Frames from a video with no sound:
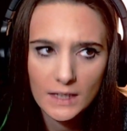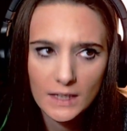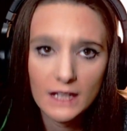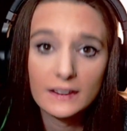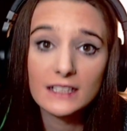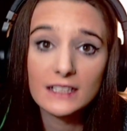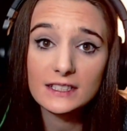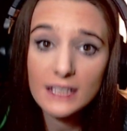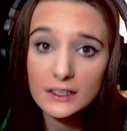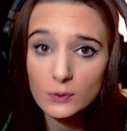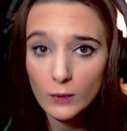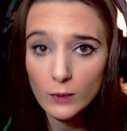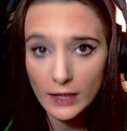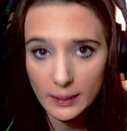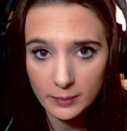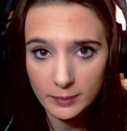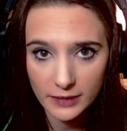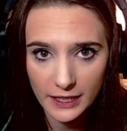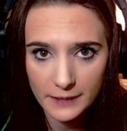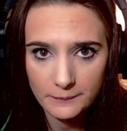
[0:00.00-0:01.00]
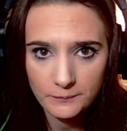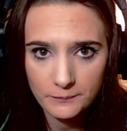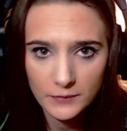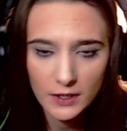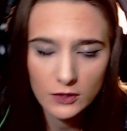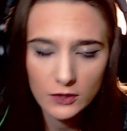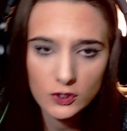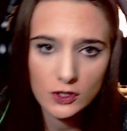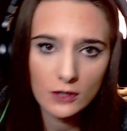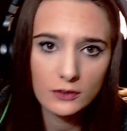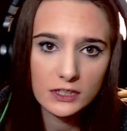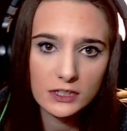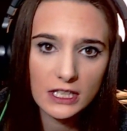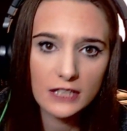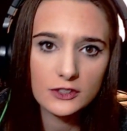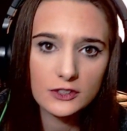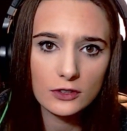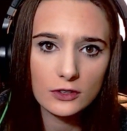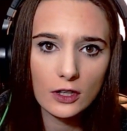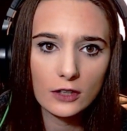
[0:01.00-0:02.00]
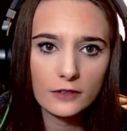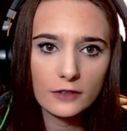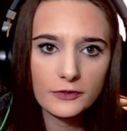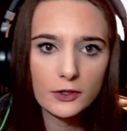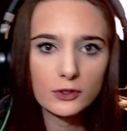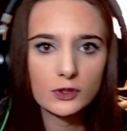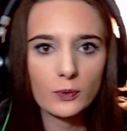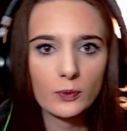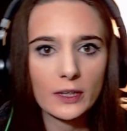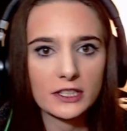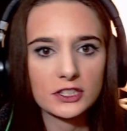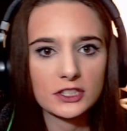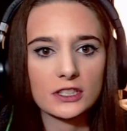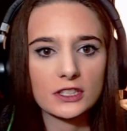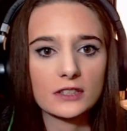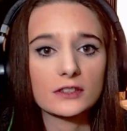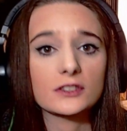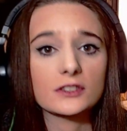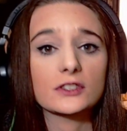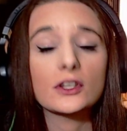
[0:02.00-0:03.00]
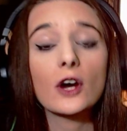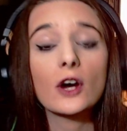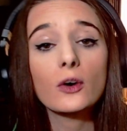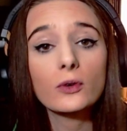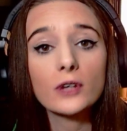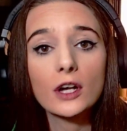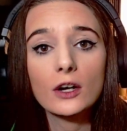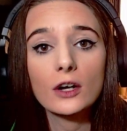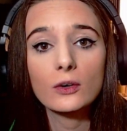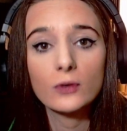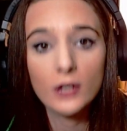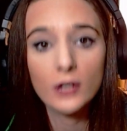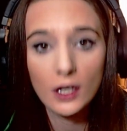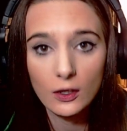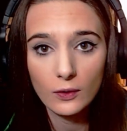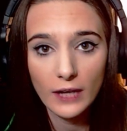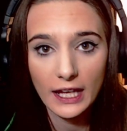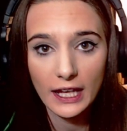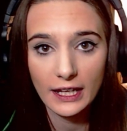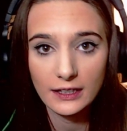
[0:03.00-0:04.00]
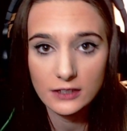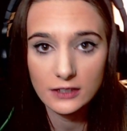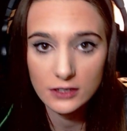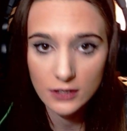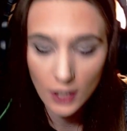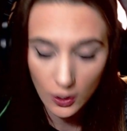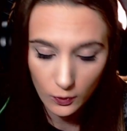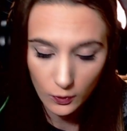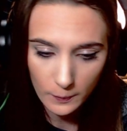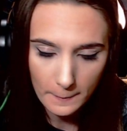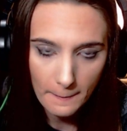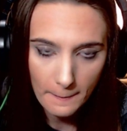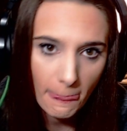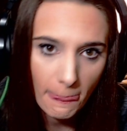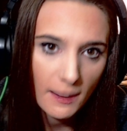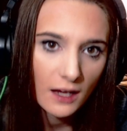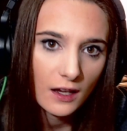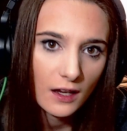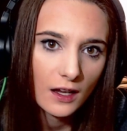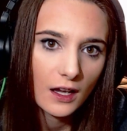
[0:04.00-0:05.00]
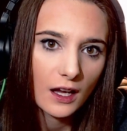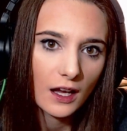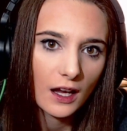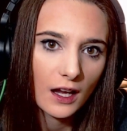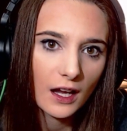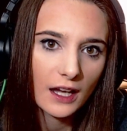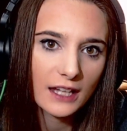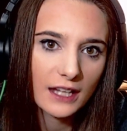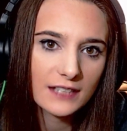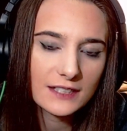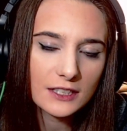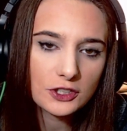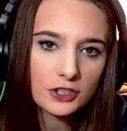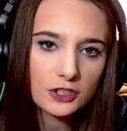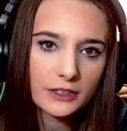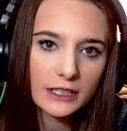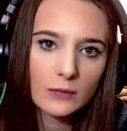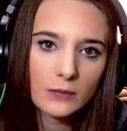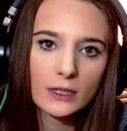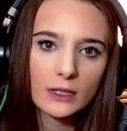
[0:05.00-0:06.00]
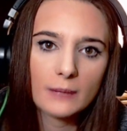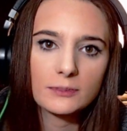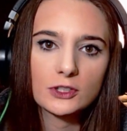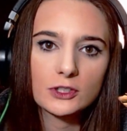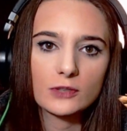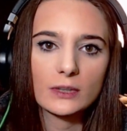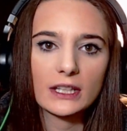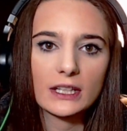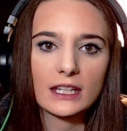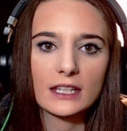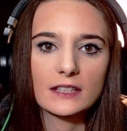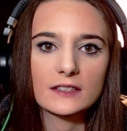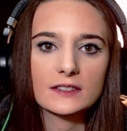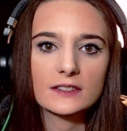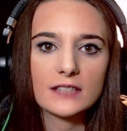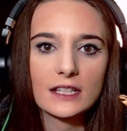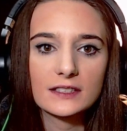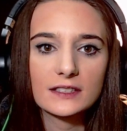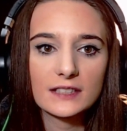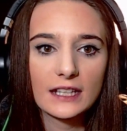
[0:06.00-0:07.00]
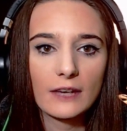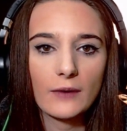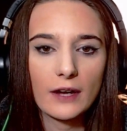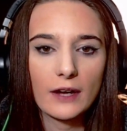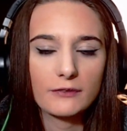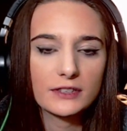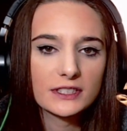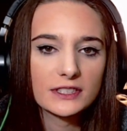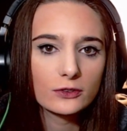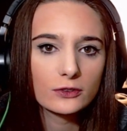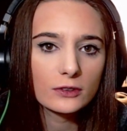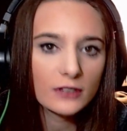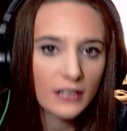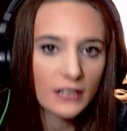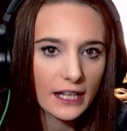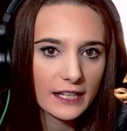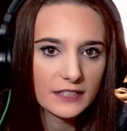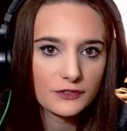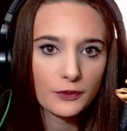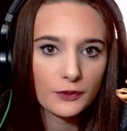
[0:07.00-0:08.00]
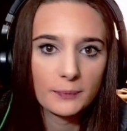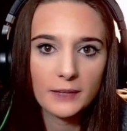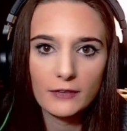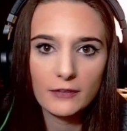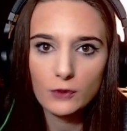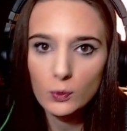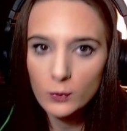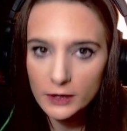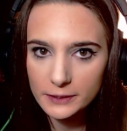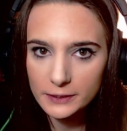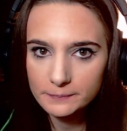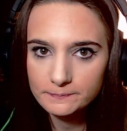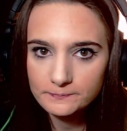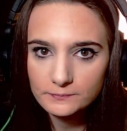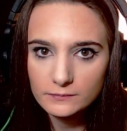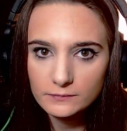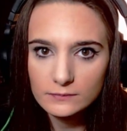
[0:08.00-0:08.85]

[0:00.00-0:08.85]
That's not the way I play. So to answer all of those questions, no, no, no, and no. Essentially, what I'm doing is testing out every single class from level 1,